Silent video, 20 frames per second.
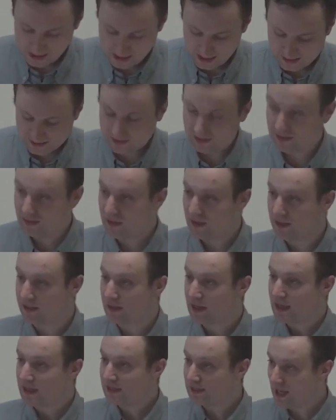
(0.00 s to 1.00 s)
Uh, it's in
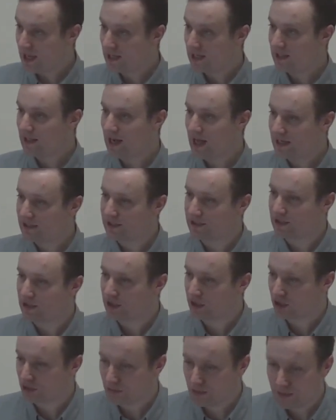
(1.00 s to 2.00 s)
the second letter
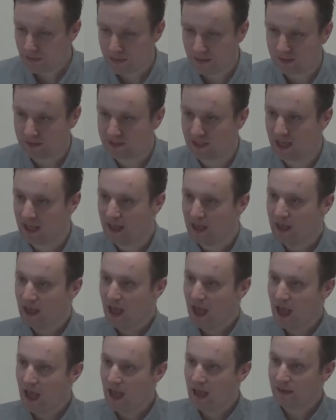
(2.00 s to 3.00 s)
to the Corinthians that
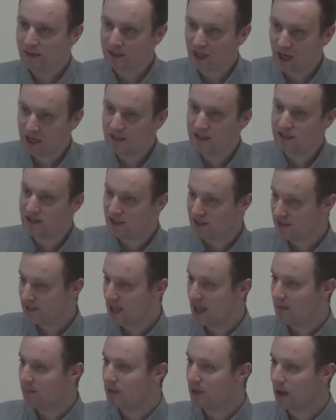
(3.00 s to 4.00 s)
uh, Titus's
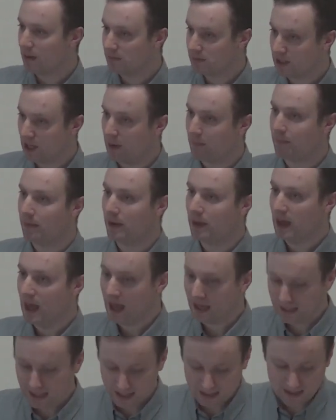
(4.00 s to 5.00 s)
name comes up
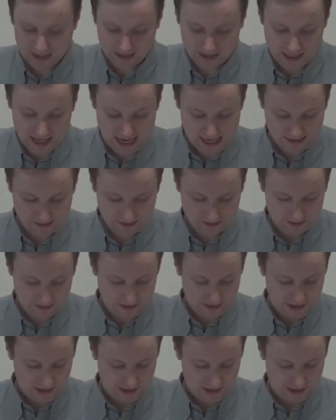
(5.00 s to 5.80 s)
again and again.